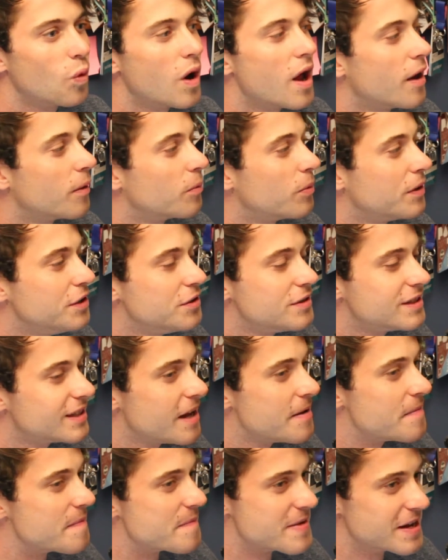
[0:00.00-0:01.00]
What? When you
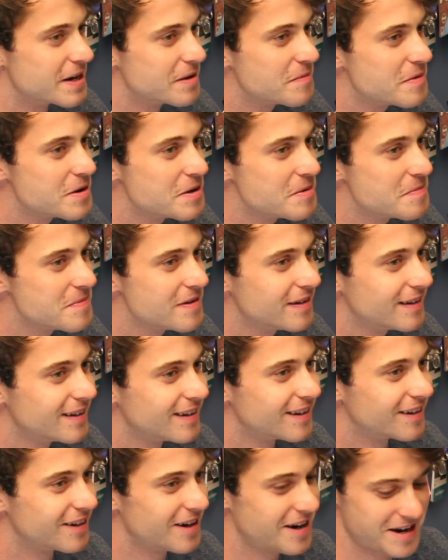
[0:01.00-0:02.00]
say minimum,
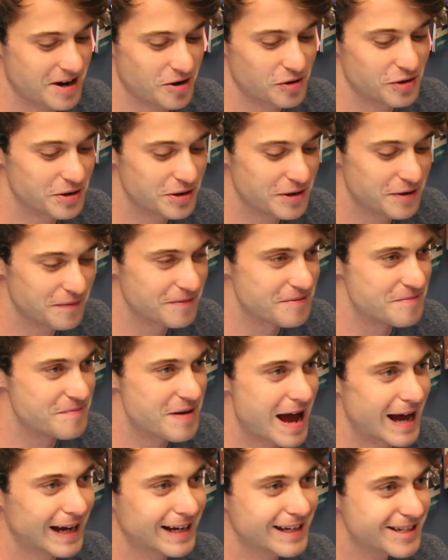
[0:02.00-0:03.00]
are there different
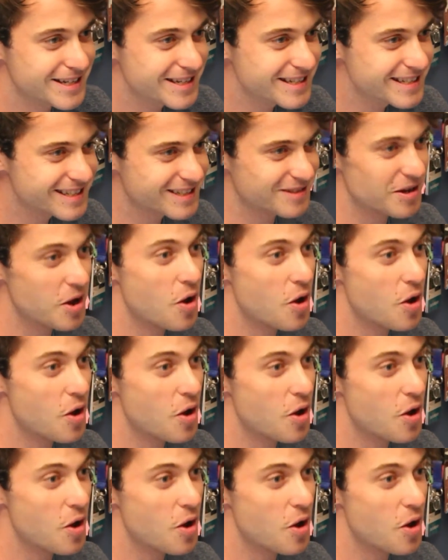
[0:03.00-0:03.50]
packages?